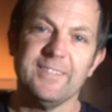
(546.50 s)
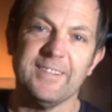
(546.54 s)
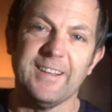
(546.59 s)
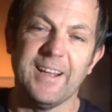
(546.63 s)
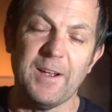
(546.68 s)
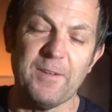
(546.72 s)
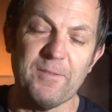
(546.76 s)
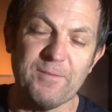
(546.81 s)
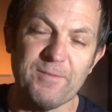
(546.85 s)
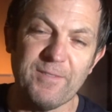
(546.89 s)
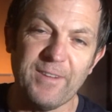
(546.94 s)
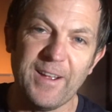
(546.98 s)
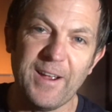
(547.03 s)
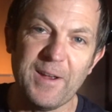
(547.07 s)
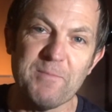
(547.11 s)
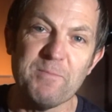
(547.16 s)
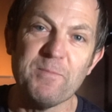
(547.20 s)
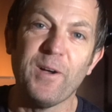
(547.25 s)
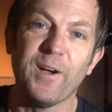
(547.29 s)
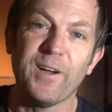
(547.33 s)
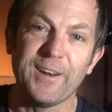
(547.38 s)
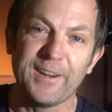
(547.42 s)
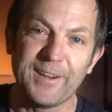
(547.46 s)
I'm
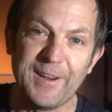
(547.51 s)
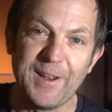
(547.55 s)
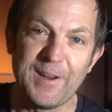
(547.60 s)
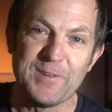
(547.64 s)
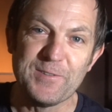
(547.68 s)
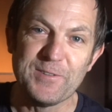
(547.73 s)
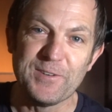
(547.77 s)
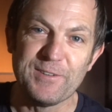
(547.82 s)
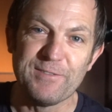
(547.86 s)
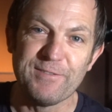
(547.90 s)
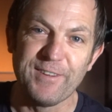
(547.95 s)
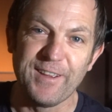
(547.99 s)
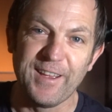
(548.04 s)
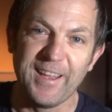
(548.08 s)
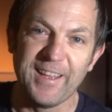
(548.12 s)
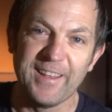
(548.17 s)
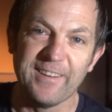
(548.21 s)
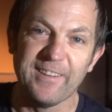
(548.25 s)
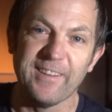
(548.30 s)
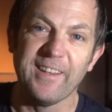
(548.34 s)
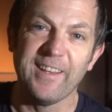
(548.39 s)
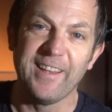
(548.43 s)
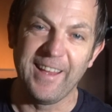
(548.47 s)
not a country
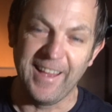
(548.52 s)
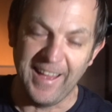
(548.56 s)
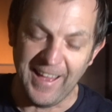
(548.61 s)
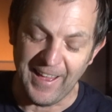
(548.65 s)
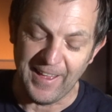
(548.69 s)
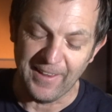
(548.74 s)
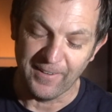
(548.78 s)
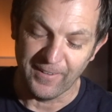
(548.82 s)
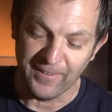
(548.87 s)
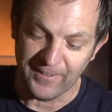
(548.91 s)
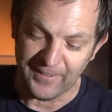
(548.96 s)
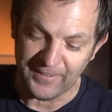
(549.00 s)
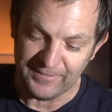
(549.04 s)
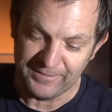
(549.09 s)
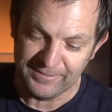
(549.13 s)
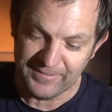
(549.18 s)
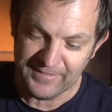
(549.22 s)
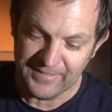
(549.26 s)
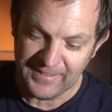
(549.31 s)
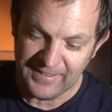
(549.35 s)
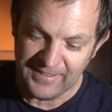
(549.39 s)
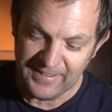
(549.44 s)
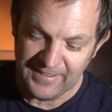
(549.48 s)
fan at all,
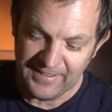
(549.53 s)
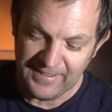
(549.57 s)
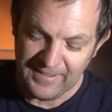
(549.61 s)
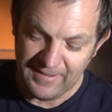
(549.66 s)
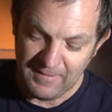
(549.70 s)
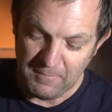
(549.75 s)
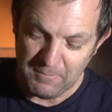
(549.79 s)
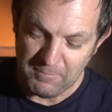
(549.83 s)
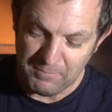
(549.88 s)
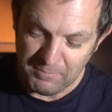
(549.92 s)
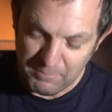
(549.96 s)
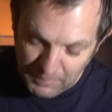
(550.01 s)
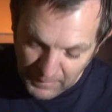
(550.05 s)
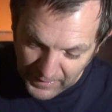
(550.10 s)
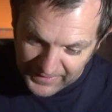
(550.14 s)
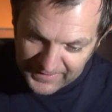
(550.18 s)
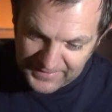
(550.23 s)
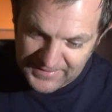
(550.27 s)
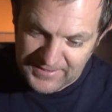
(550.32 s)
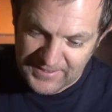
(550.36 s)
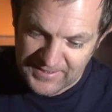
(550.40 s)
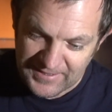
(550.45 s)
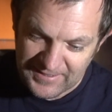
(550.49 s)

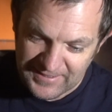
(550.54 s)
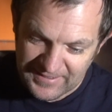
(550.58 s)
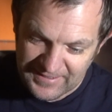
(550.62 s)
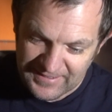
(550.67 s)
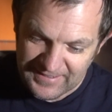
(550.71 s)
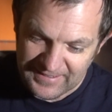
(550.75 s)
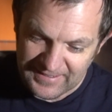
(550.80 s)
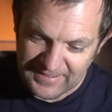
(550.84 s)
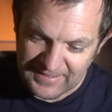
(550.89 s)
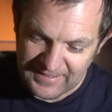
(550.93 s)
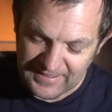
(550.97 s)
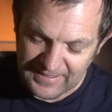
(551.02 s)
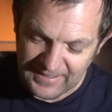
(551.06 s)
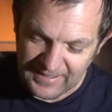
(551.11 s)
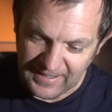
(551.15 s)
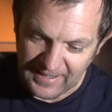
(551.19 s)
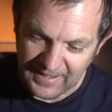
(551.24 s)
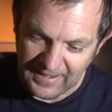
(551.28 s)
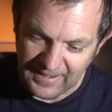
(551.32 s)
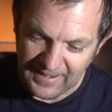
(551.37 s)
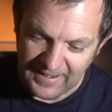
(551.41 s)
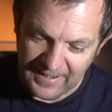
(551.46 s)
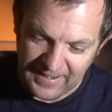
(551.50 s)
but
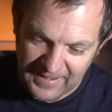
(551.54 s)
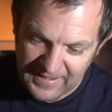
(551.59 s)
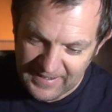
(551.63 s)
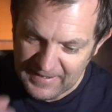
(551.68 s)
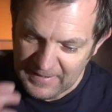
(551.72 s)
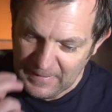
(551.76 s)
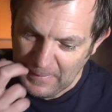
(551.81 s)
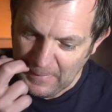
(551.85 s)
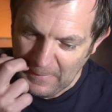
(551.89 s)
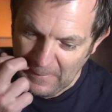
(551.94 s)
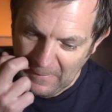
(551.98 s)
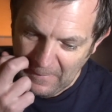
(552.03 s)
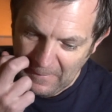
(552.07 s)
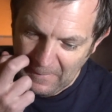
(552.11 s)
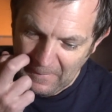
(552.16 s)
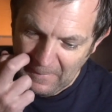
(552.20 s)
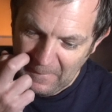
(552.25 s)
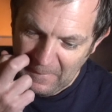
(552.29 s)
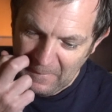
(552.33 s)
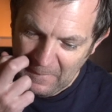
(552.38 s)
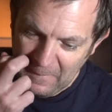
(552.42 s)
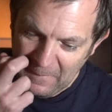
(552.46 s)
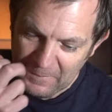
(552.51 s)
I
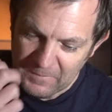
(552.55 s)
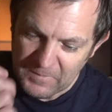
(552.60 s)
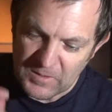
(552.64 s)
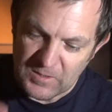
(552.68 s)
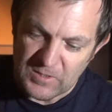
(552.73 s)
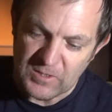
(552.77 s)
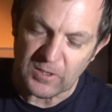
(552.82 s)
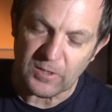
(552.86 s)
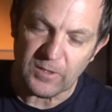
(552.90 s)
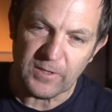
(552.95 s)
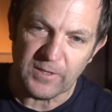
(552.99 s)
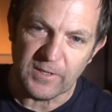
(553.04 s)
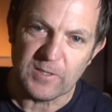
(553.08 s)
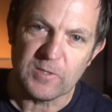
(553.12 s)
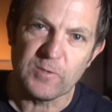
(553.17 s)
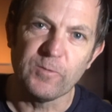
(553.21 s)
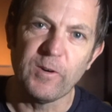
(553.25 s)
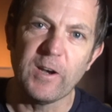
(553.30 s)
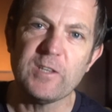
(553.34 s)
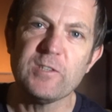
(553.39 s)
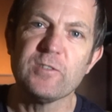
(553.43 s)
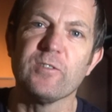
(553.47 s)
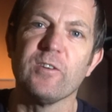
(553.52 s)
used to go to this
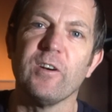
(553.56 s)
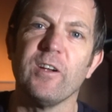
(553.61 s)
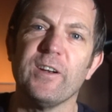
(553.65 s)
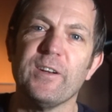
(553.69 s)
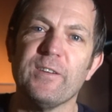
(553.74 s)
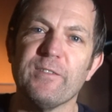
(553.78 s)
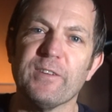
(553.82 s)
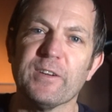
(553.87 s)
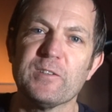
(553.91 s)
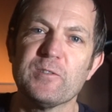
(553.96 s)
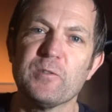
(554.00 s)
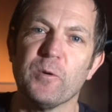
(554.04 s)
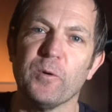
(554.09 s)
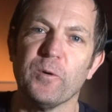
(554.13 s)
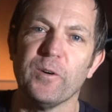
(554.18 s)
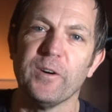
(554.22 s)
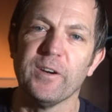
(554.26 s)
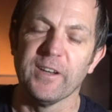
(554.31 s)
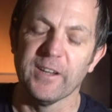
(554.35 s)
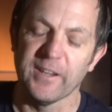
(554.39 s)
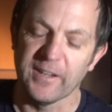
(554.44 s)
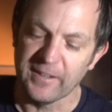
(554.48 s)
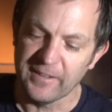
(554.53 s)
restaurant in
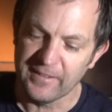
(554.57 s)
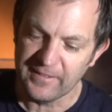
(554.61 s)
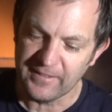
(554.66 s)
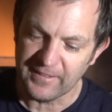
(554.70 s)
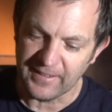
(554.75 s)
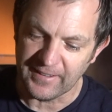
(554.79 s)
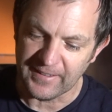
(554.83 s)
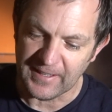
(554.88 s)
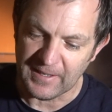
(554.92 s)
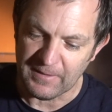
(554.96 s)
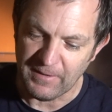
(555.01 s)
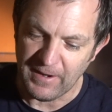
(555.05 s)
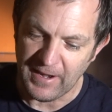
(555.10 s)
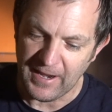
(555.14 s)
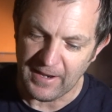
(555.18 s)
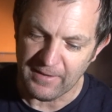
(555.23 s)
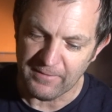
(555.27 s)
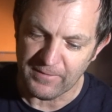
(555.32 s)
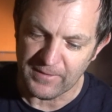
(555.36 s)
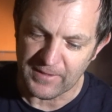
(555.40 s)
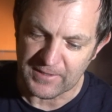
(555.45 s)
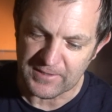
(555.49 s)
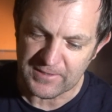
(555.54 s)
Victoria, and they would
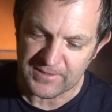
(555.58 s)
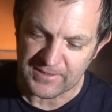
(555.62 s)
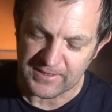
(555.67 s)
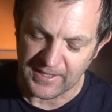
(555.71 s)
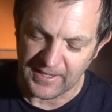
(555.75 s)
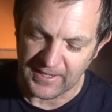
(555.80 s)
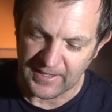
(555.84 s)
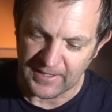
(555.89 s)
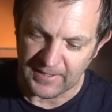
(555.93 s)
have this